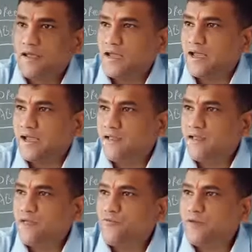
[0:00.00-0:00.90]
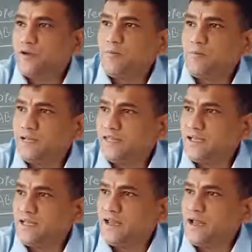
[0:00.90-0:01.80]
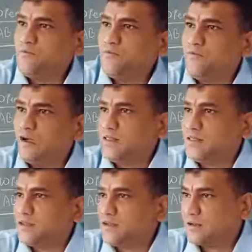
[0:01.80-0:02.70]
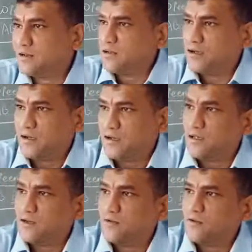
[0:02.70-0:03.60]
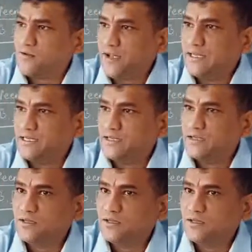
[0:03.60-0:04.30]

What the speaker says: And if your mother and father are white,